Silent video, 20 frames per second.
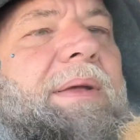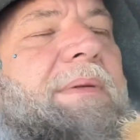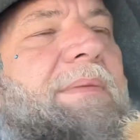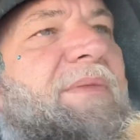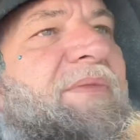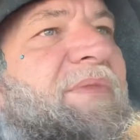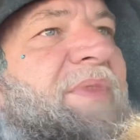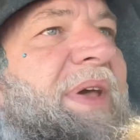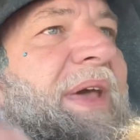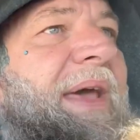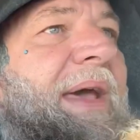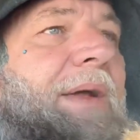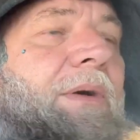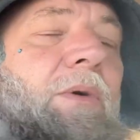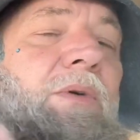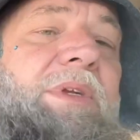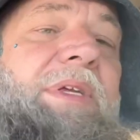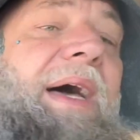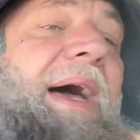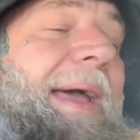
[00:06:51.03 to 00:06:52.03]

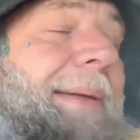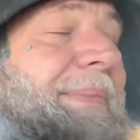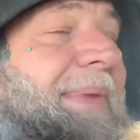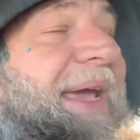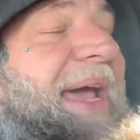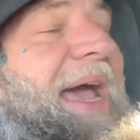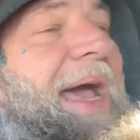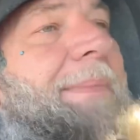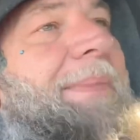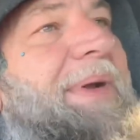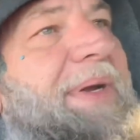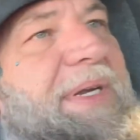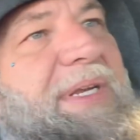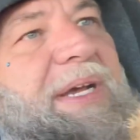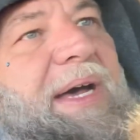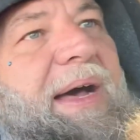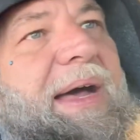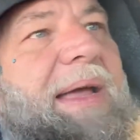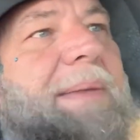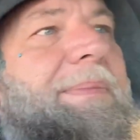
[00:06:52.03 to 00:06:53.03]
Vehicle type, cabin
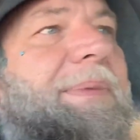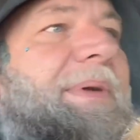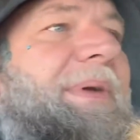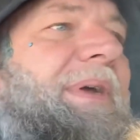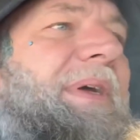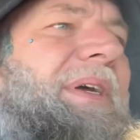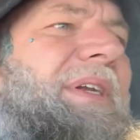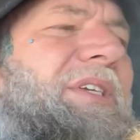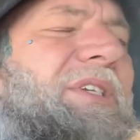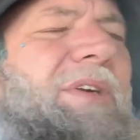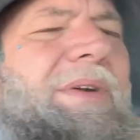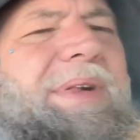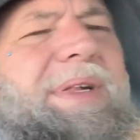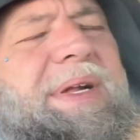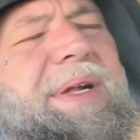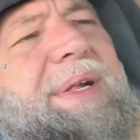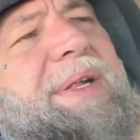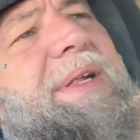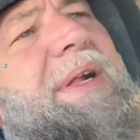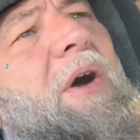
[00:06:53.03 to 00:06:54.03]
type. There's
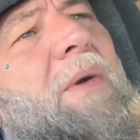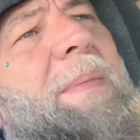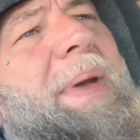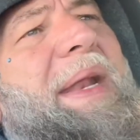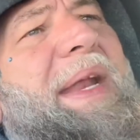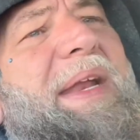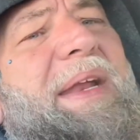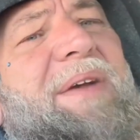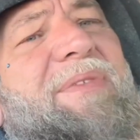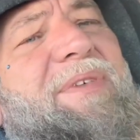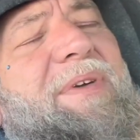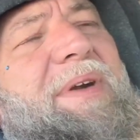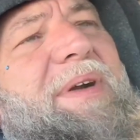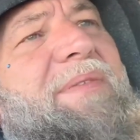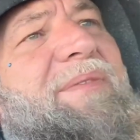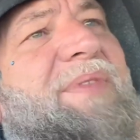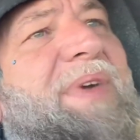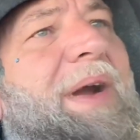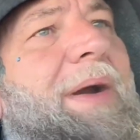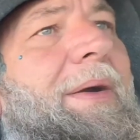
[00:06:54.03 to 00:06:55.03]
just so many different
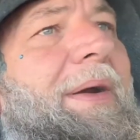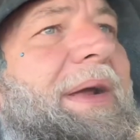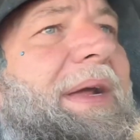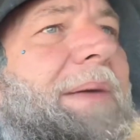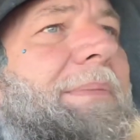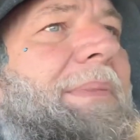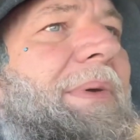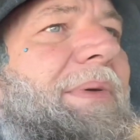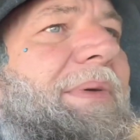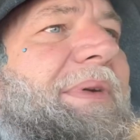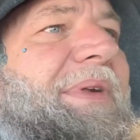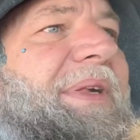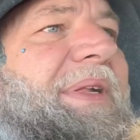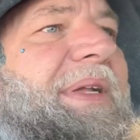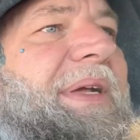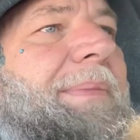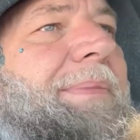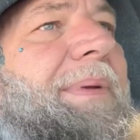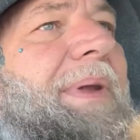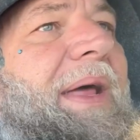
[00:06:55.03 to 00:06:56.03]
variables
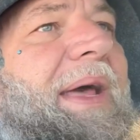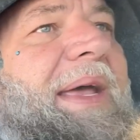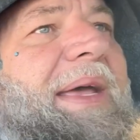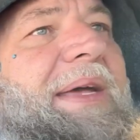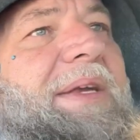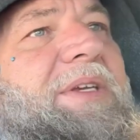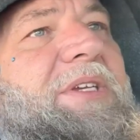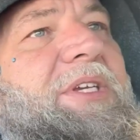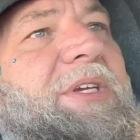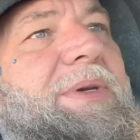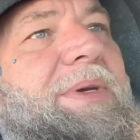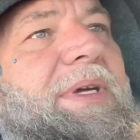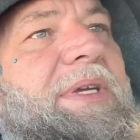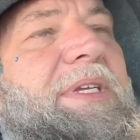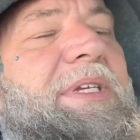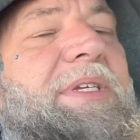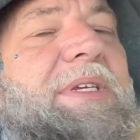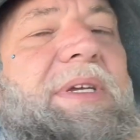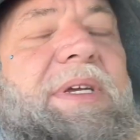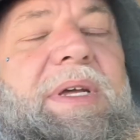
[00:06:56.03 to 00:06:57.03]
that play into
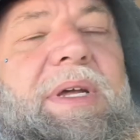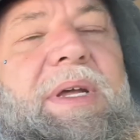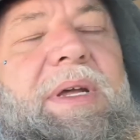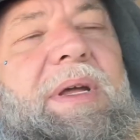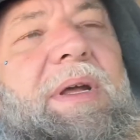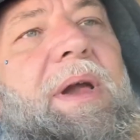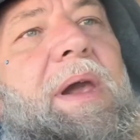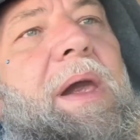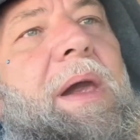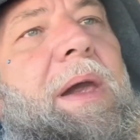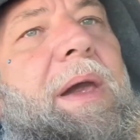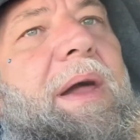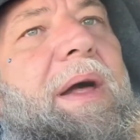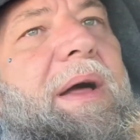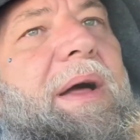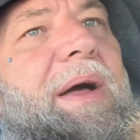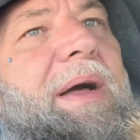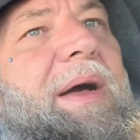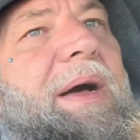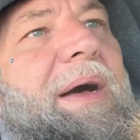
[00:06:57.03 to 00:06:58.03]
it.
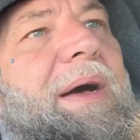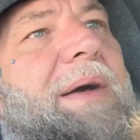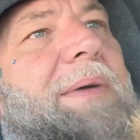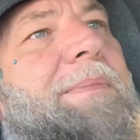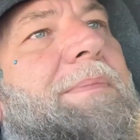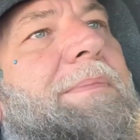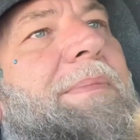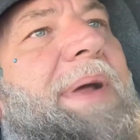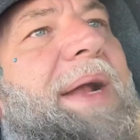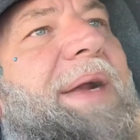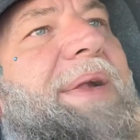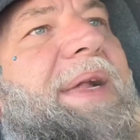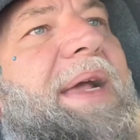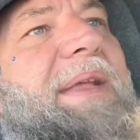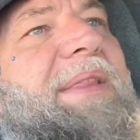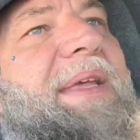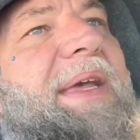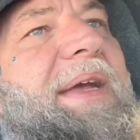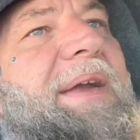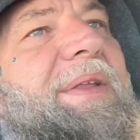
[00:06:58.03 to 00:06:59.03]
But I'd say
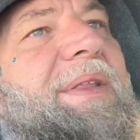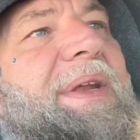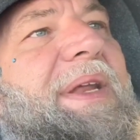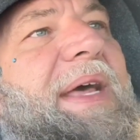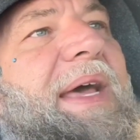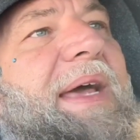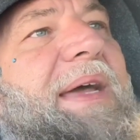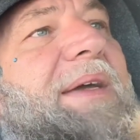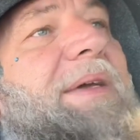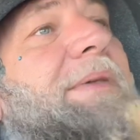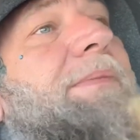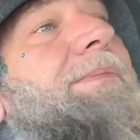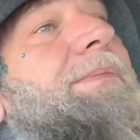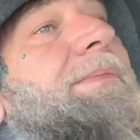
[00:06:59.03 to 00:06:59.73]
at the end of the day,